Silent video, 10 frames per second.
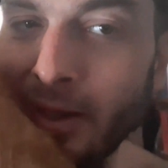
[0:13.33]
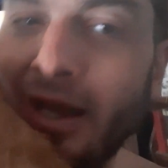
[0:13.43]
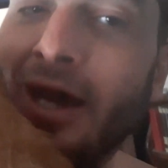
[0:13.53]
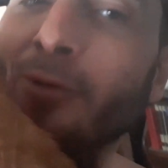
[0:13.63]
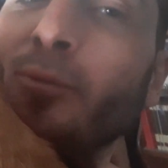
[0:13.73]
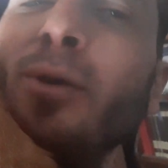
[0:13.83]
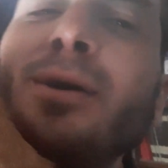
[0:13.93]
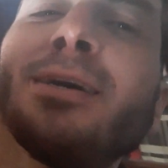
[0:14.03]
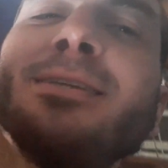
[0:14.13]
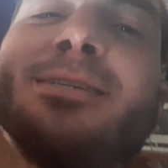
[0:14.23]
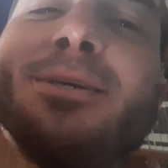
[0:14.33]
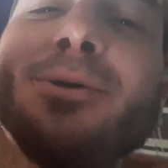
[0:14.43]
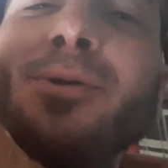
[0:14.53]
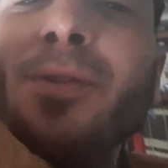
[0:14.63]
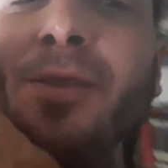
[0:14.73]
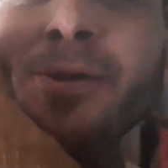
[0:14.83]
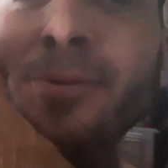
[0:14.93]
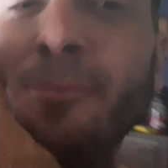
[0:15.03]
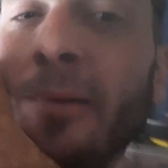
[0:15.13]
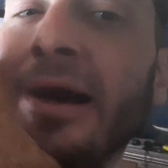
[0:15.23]
I run to the
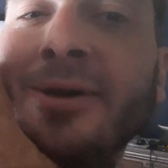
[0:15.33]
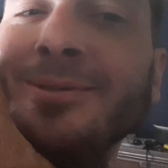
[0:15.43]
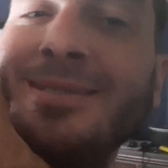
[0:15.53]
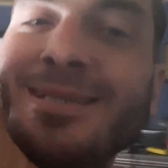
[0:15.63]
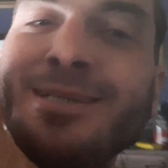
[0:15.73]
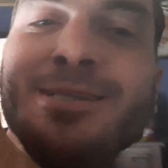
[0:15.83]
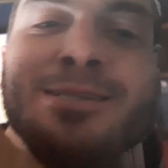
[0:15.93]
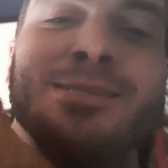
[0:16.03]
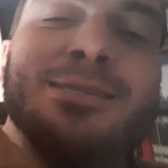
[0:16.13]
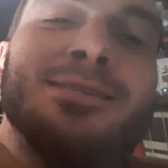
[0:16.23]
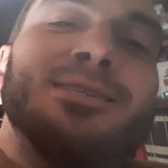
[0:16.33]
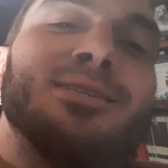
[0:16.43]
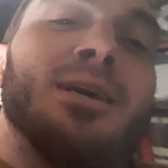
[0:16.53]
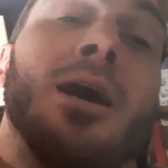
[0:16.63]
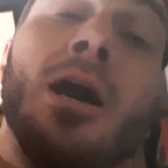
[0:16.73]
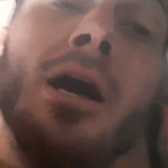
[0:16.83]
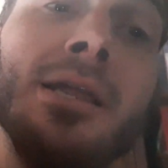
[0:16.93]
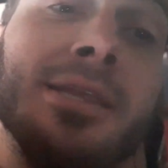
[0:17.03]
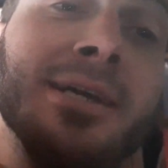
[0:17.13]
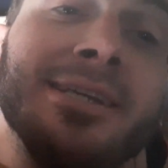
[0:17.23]
mountain
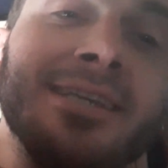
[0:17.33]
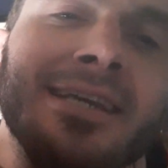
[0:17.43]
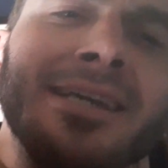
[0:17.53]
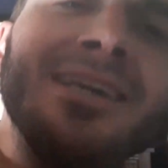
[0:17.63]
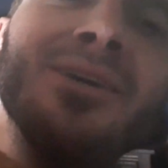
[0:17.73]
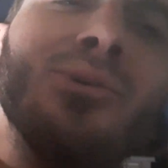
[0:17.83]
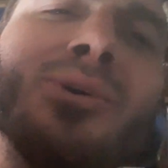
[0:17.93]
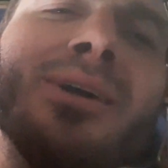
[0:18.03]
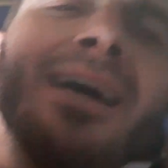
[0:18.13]
to see what